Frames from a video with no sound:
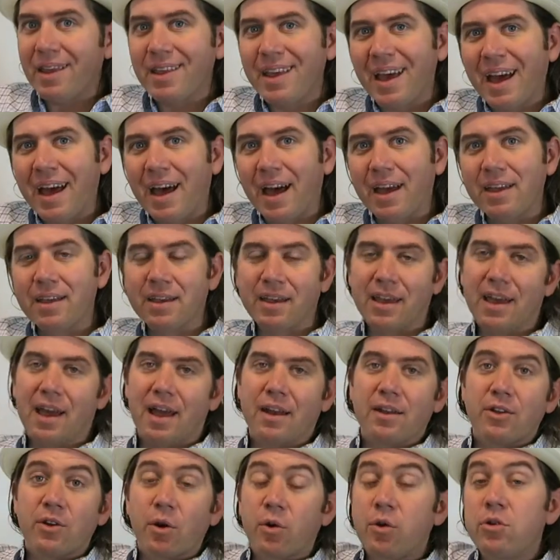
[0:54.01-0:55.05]
Yeah, you
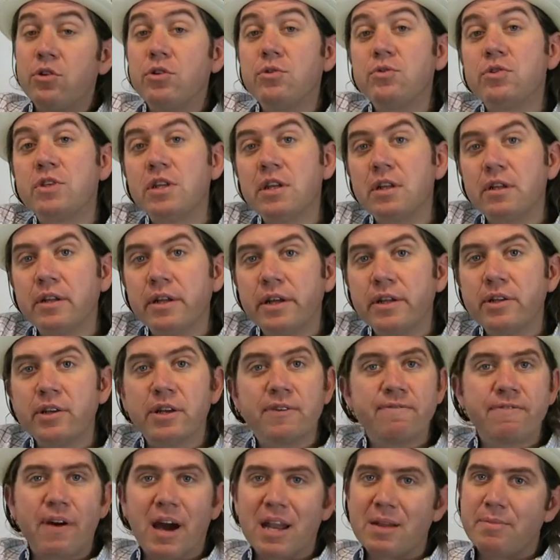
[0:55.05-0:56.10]
can. Go to New Zealand, you
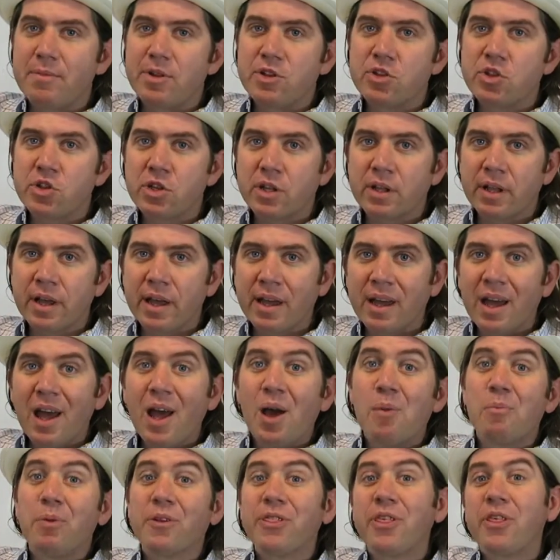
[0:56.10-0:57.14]
can find them in Chile.
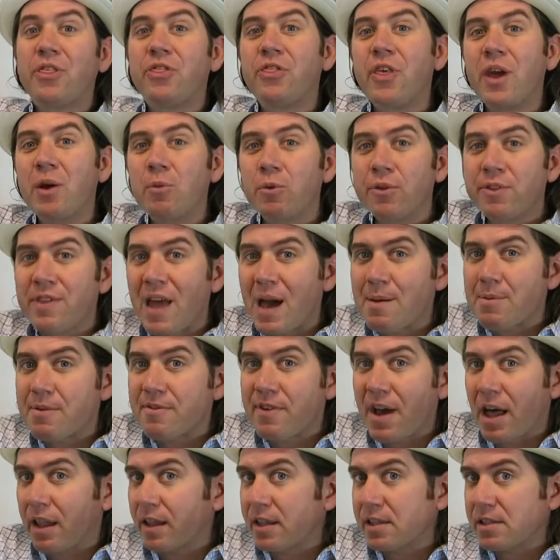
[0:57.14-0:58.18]
But the thing with Napa
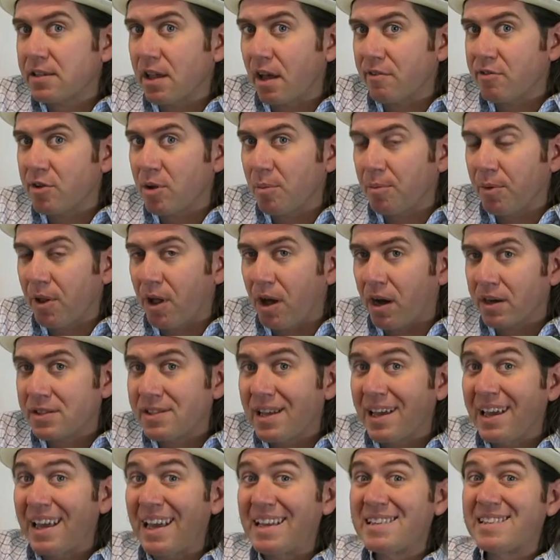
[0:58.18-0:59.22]
Valley Sauvignon Blancs
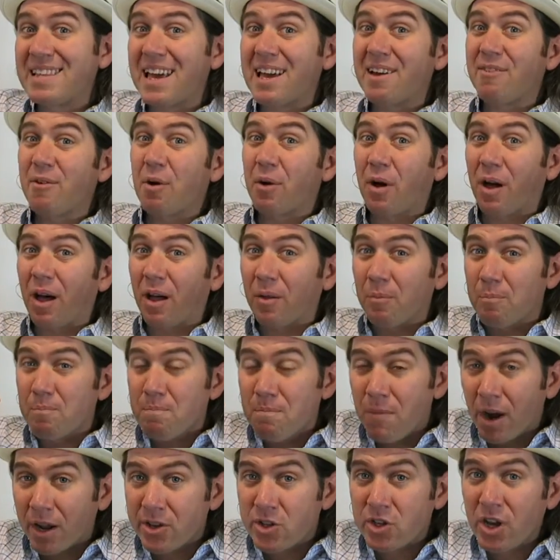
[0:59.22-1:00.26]
is they have a
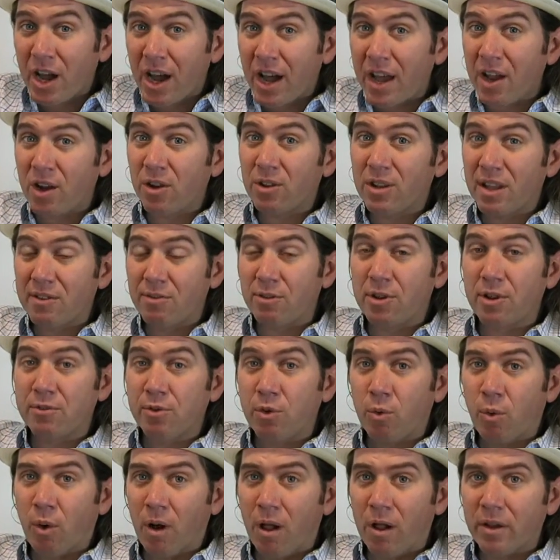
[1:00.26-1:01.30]
much higher level of
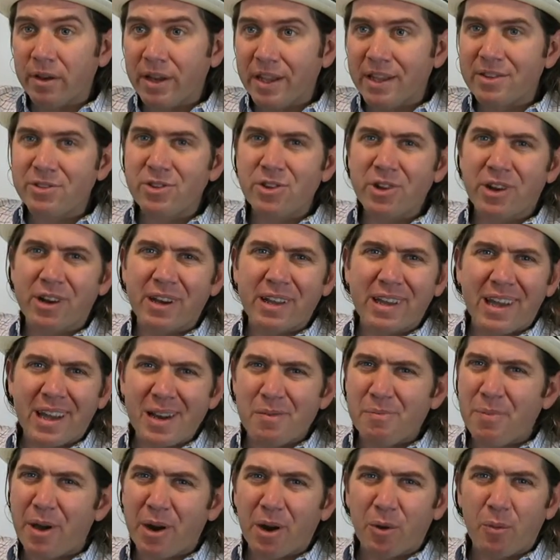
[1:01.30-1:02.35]
quality, and so you're gonna get
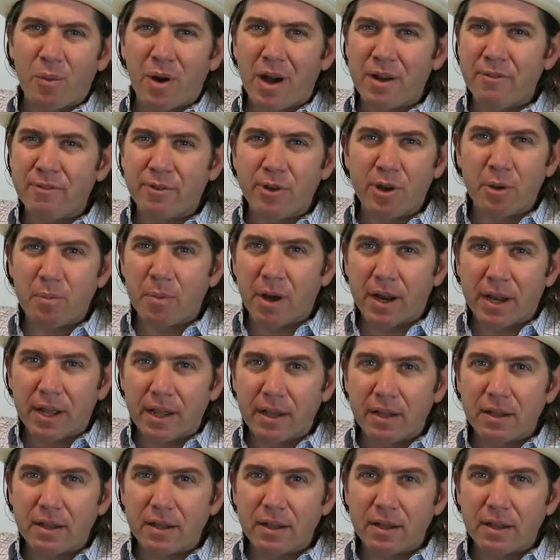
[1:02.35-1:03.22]
a better wine for your money.